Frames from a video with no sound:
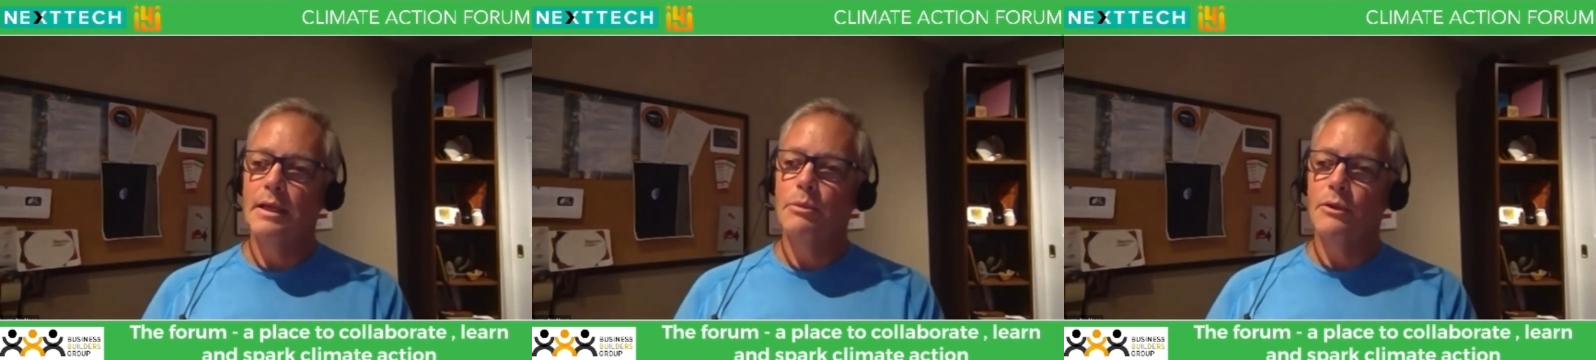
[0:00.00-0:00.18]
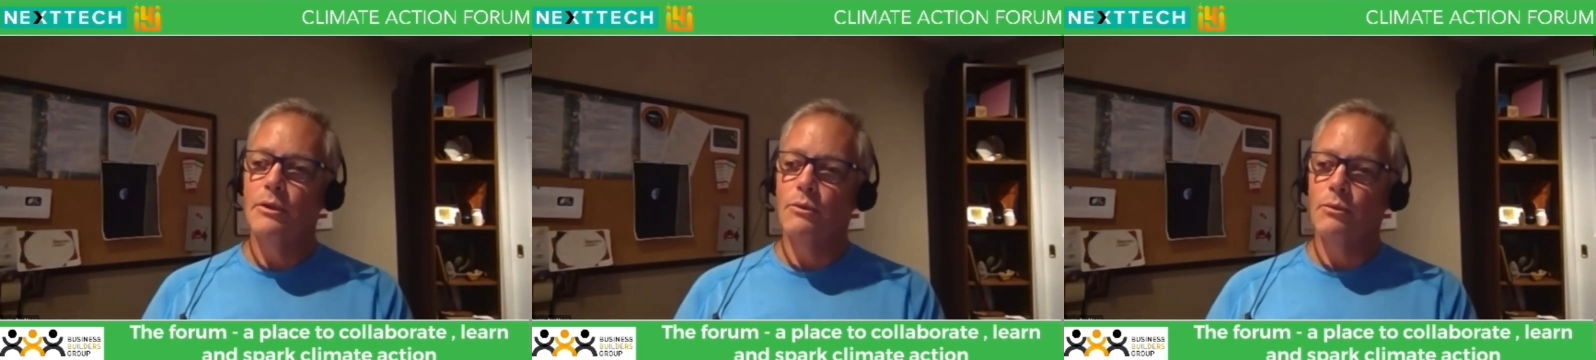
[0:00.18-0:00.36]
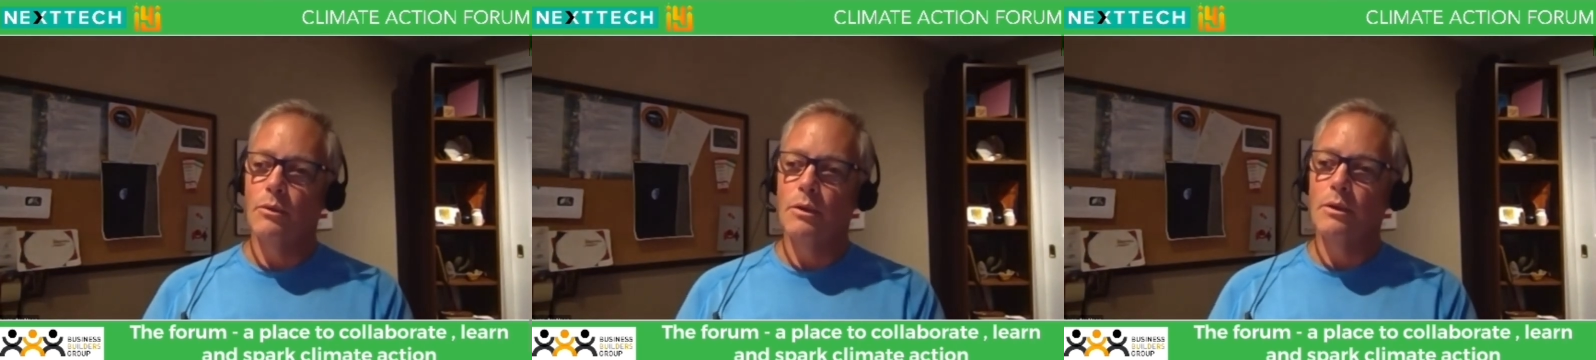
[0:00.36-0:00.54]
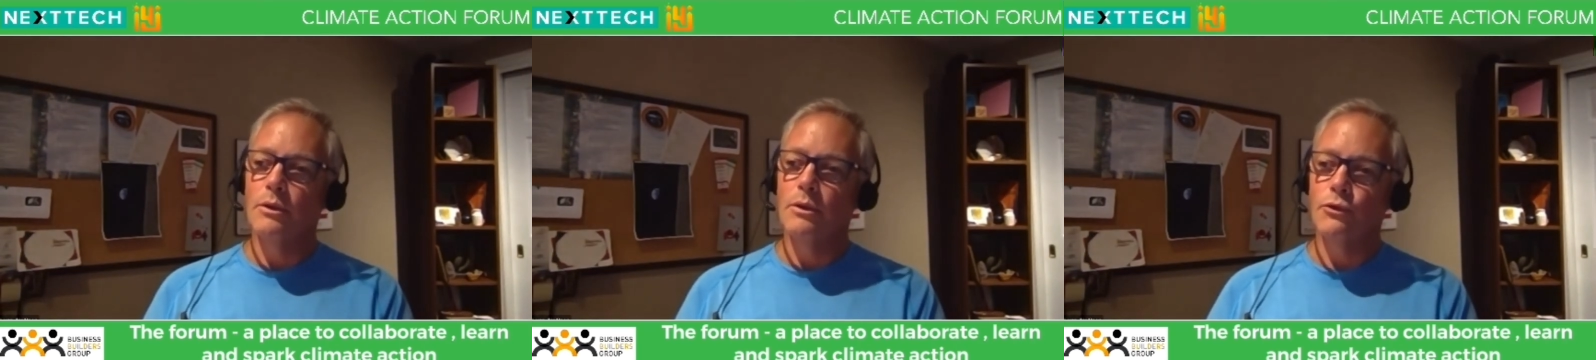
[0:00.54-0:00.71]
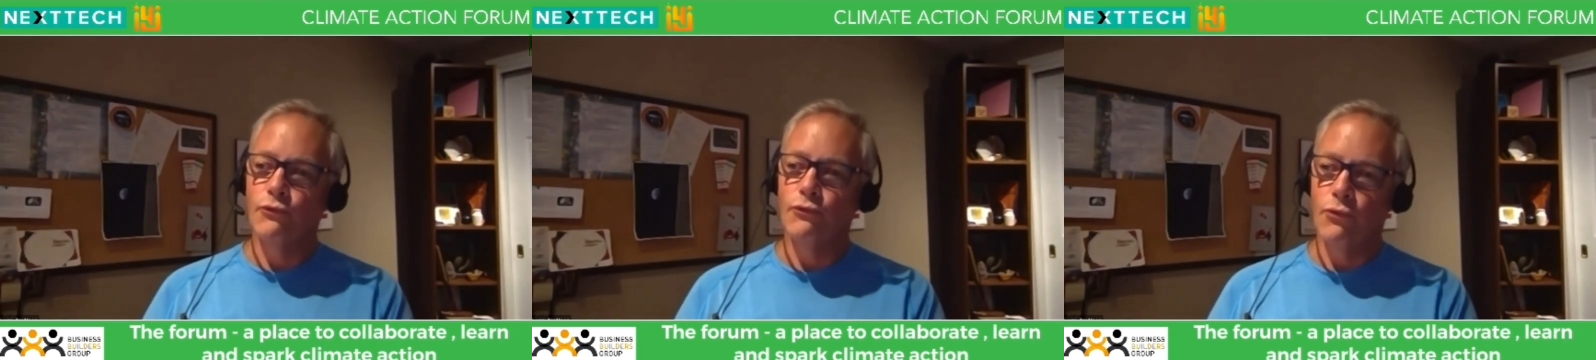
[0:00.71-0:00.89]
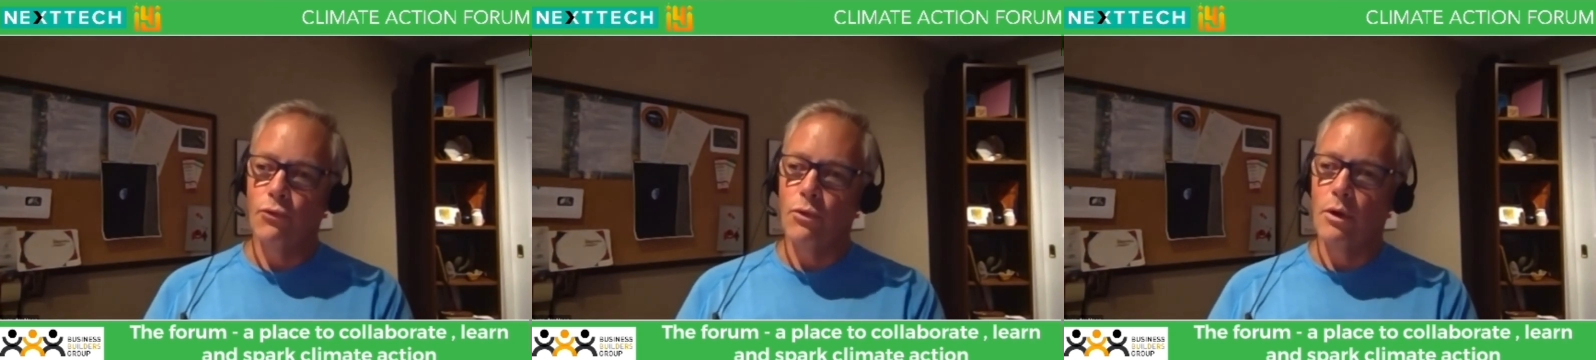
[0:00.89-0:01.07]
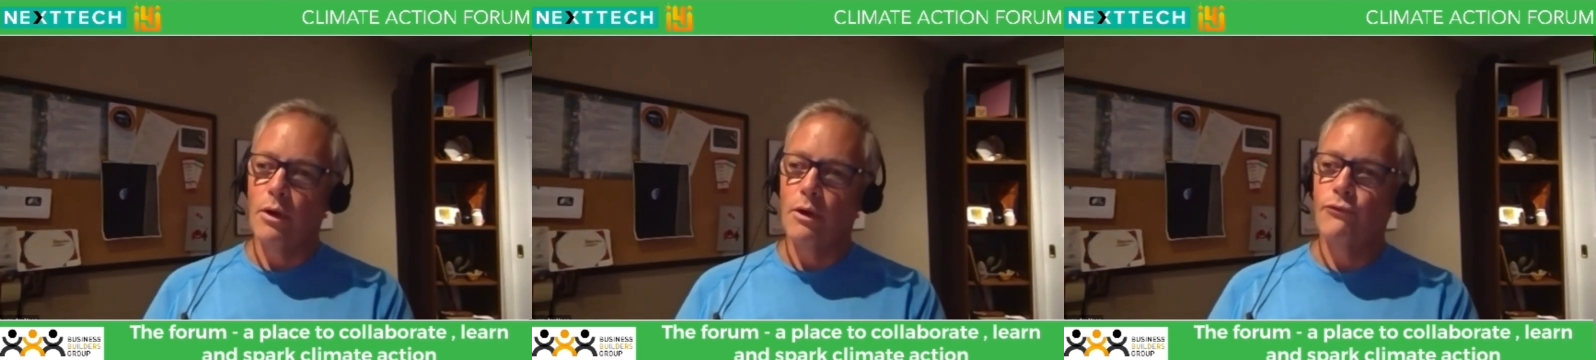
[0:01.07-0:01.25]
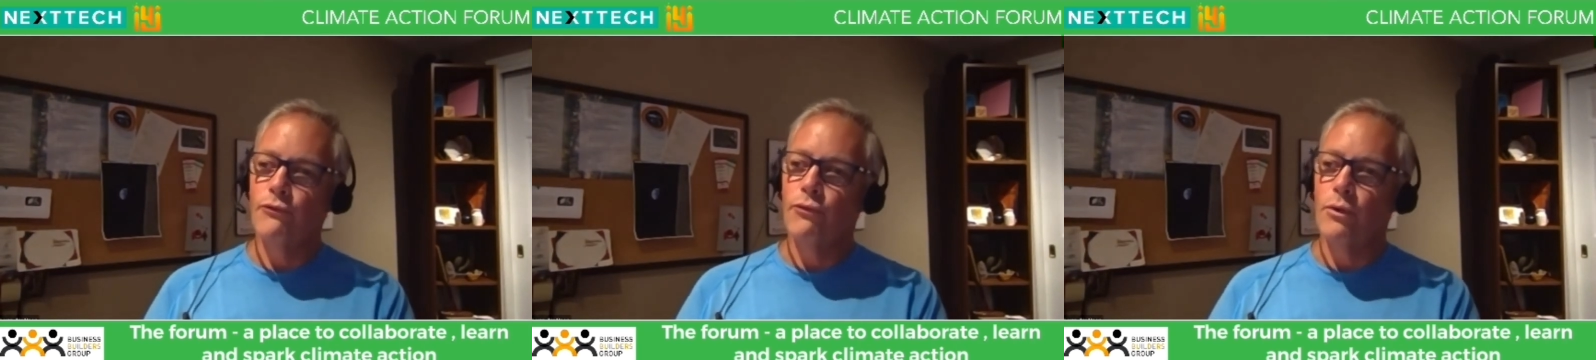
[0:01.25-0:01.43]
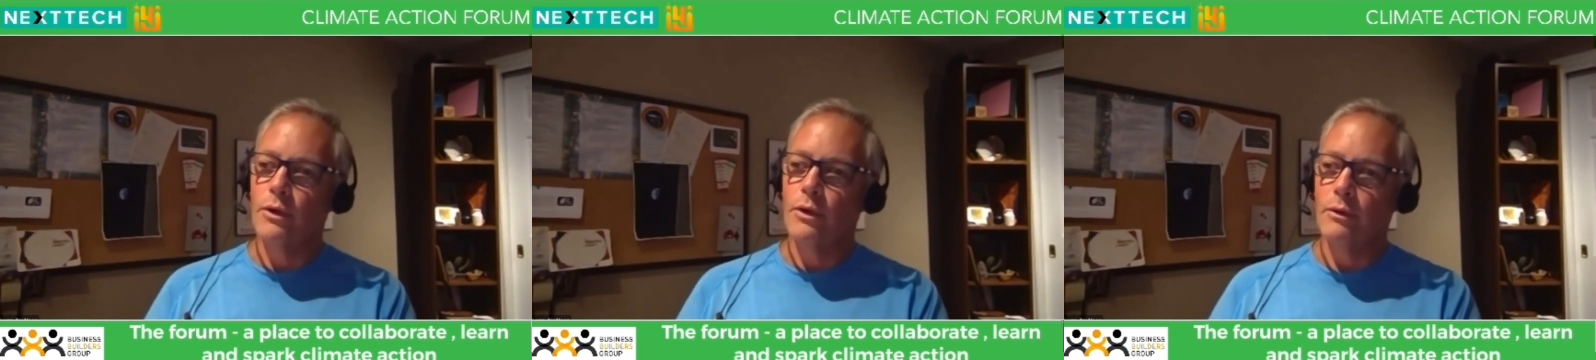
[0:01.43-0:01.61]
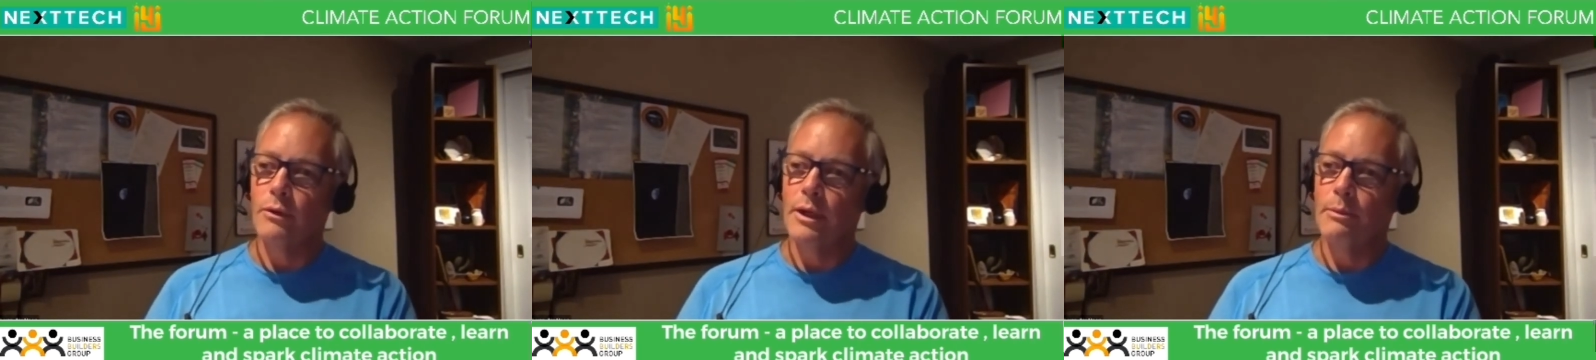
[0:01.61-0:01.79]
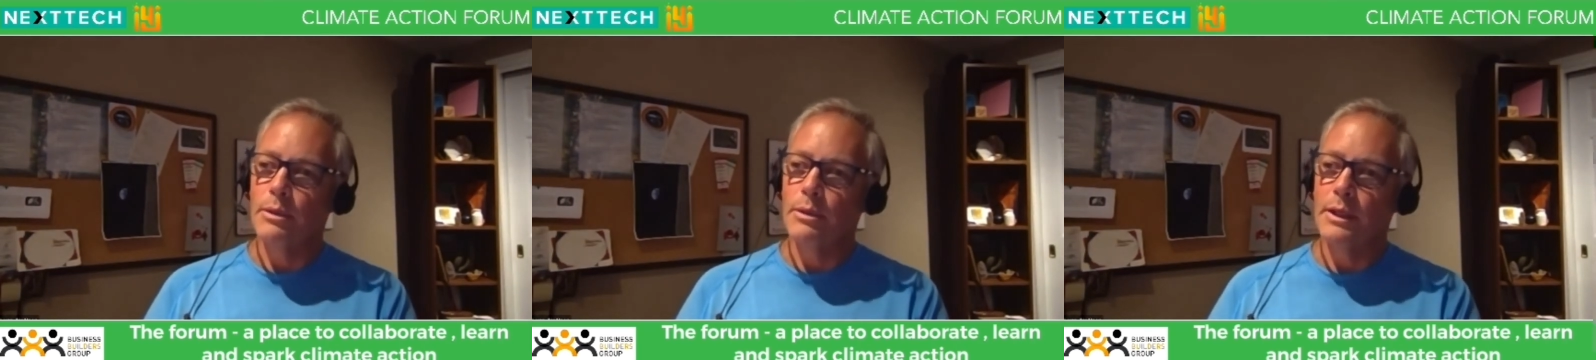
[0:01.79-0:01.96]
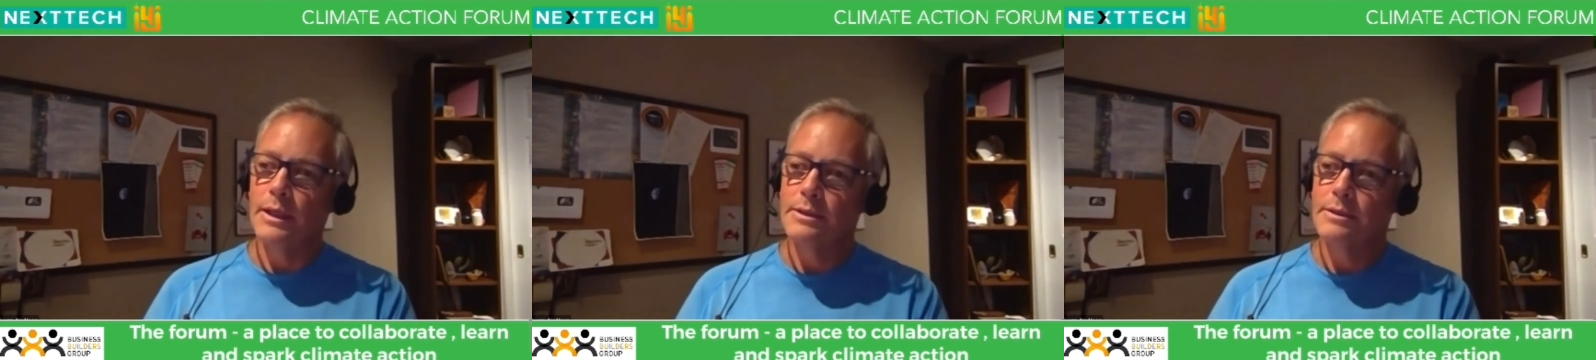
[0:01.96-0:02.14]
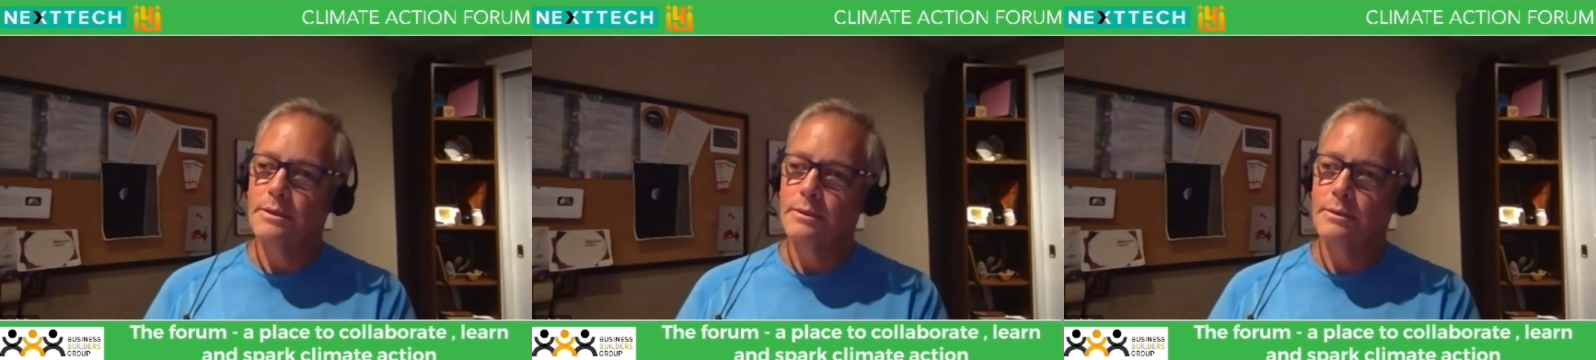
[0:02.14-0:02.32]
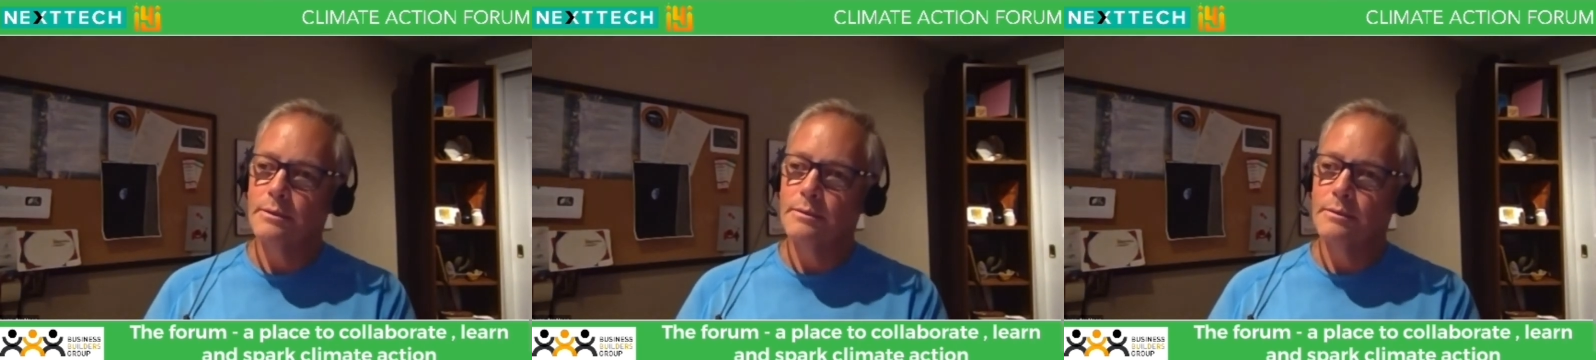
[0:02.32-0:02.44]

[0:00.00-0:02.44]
but the world for a four degree plus